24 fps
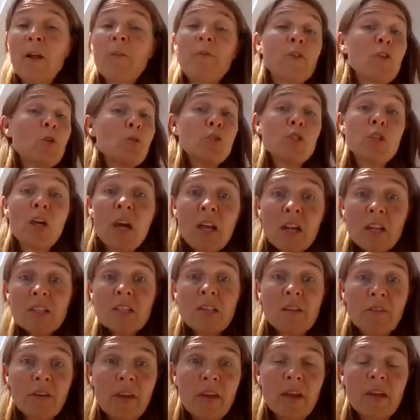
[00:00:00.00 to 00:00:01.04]
The
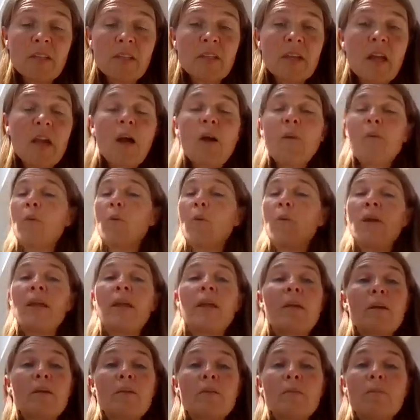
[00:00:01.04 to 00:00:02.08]
alternative is that
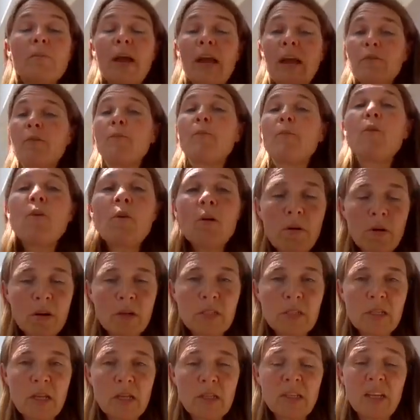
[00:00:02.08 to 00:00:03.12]
we pay for more
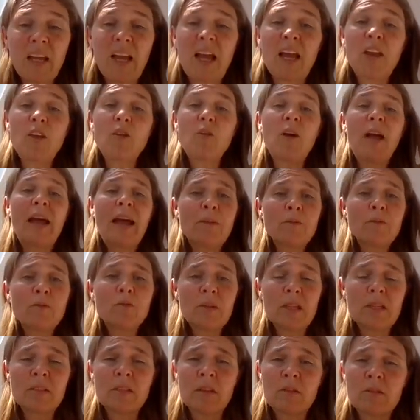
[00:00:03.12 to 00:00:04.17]
grass cutting and your council
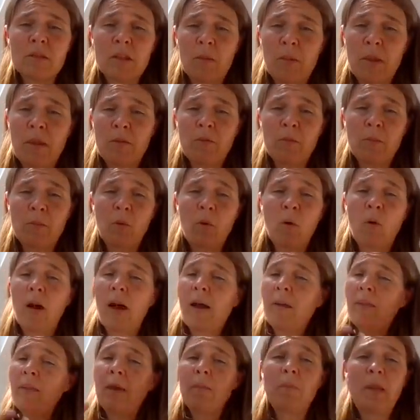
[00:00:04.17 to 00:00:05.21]
tax goes up even more,
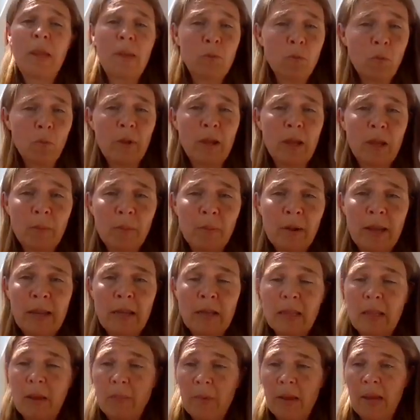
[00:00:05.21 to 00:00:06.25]
and then people will be
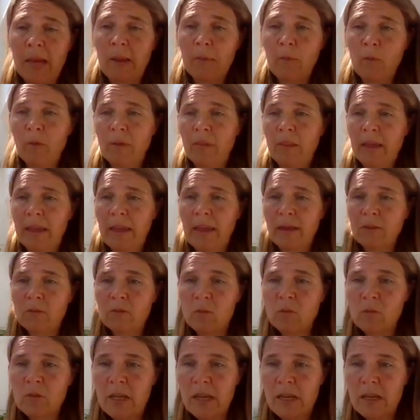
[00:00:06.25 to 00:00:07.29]
complaining they're paying more in their
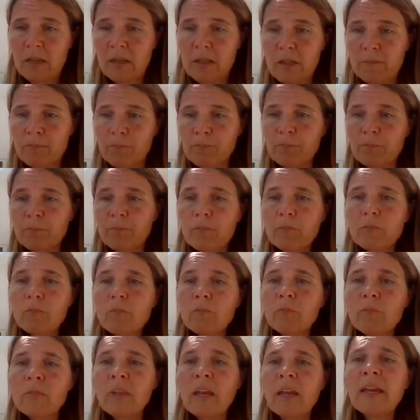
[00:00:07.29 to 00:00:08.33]
council tax.
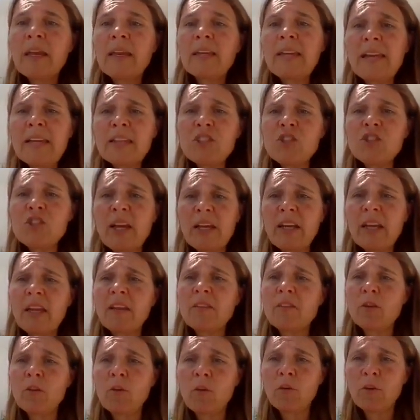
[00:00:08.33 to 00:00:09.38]
Yes, Jenny,
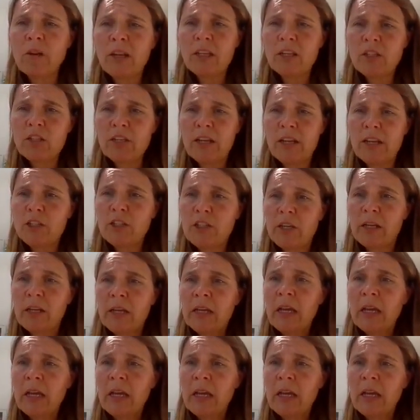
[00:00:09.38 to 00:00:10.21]
the law needs changing.